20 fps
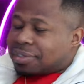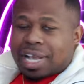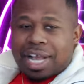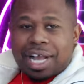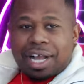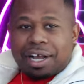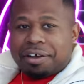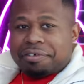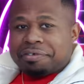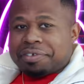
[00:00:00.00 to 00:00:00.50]

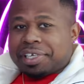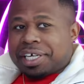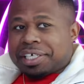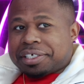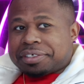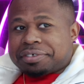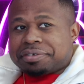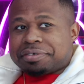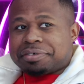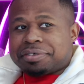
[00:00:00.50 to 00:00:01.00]
High of
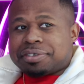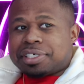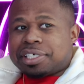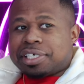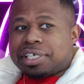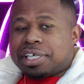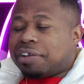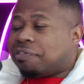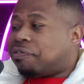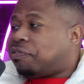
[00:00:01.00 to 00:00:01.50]
life. I'm a
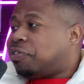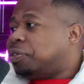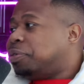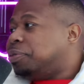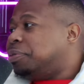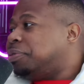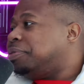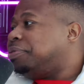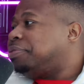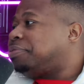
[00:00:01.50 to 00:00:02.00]
smoker. And food.